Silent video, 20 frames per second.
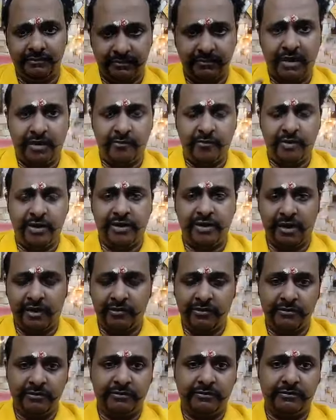up and
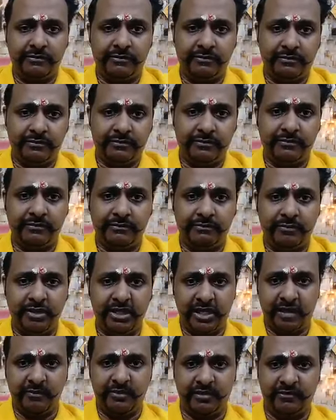down
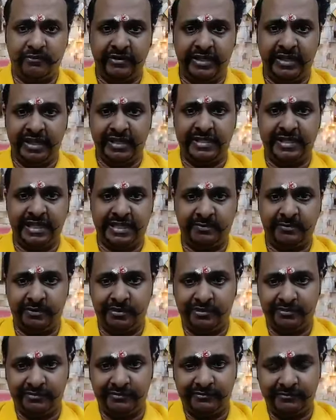becomes a fitness
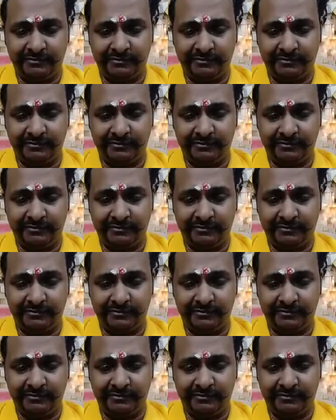expert.